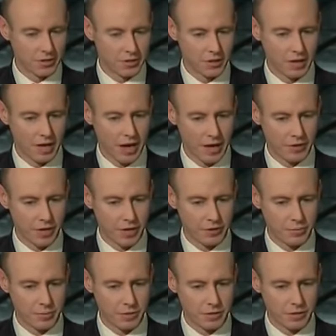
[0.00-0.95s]
how that
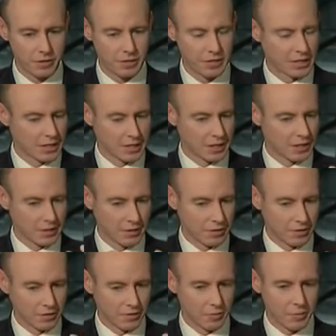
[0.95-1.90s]
had been, you
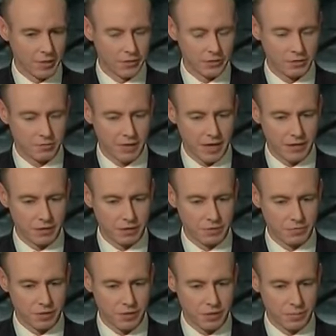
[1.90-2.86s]
know, the basis of
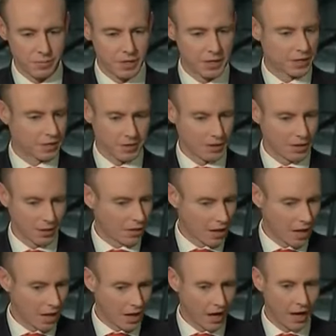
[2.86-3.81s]
Canada's freedom.
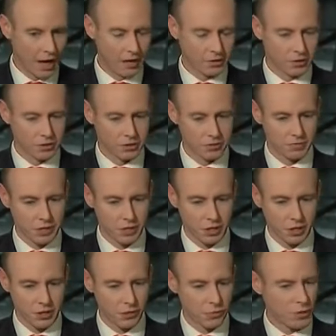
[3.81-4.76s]

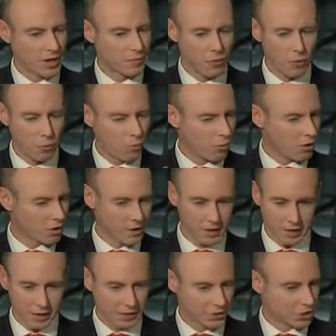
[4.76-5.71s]
Uncontroversial in a way, but what
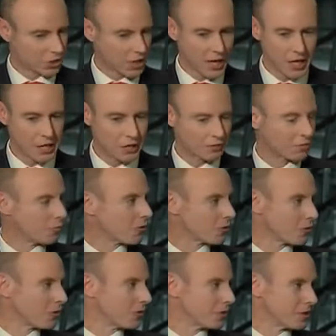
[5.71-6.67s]
a change from
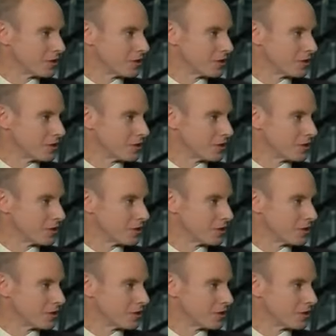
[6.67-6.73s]
what all the